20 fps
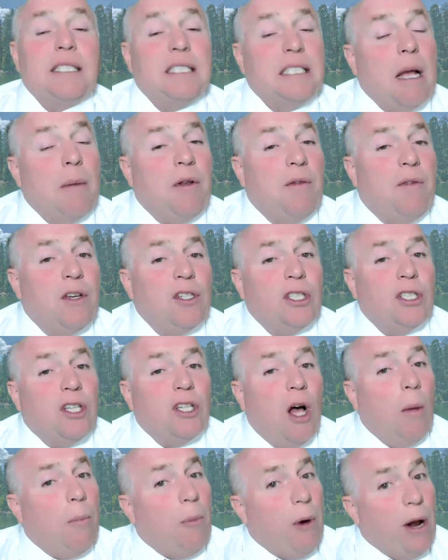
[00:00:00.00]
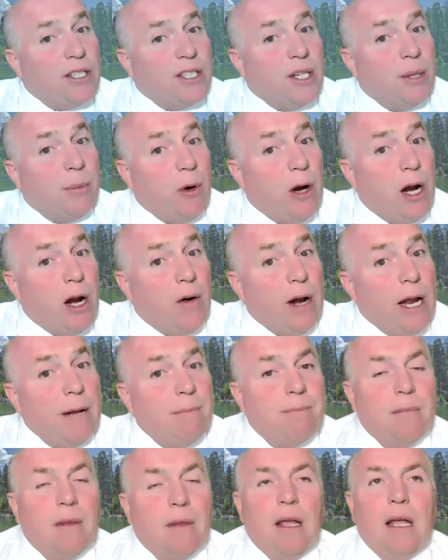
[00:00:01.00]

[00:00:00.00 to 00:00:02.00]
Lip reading: subdivision called Prescott Prairie,